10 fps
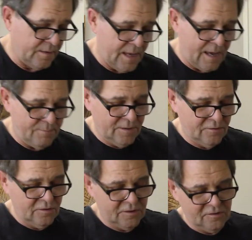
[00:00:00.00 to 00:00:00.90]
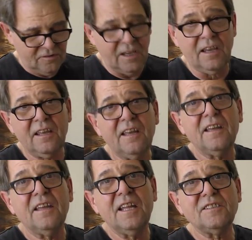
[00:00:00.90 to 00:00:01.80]
that, but as you can see,
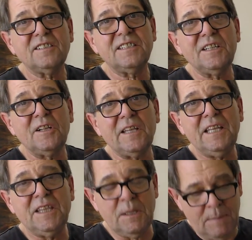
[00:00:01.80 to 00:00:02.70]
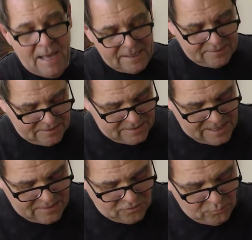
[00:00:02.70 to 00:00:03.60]
it's still in the box.
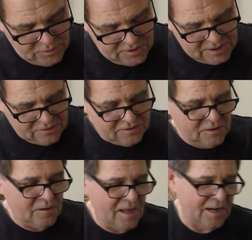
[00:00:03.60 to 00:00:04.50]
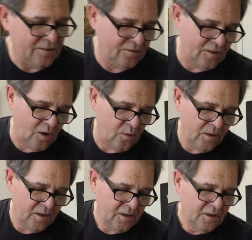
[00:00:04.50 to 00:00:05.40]
The twisty is still on it. So
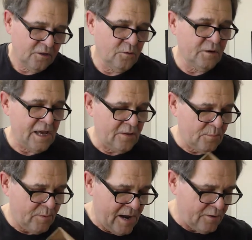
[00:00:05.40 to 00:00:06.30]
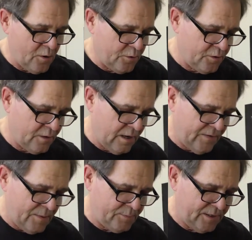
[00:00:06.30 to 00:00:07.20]
you are now the proud owner
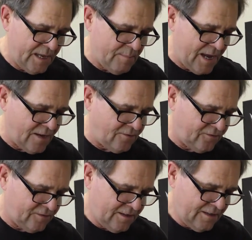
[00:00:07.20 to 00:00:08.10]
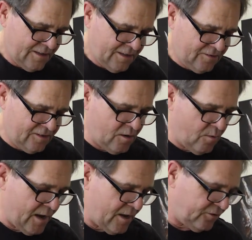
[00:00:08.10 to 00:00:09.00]
of a Playmates
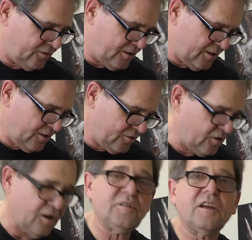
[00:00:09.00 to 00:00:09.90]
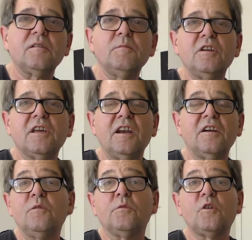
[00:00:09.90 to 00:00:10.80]
TOS Star Trek communicator.
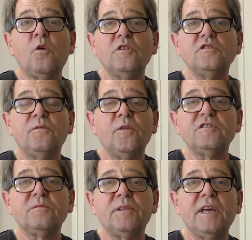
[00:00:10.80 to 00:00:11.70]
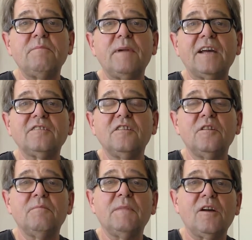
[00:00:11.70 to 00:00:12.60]
It'll record your voice and play it back to
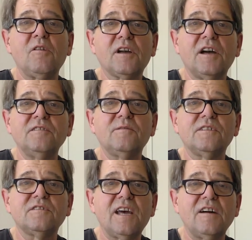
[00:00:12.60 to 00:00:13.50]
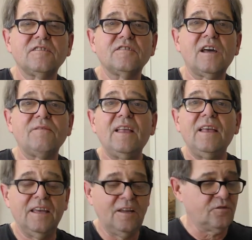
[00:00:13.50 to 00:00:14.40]
you and make all kinds of other sounds and stuff.
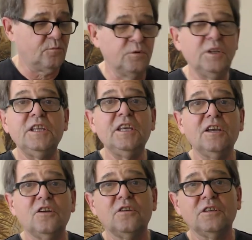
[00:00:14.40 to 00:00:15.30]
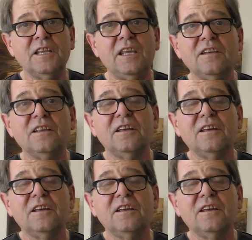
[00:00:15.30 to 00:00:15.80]
It's a really neat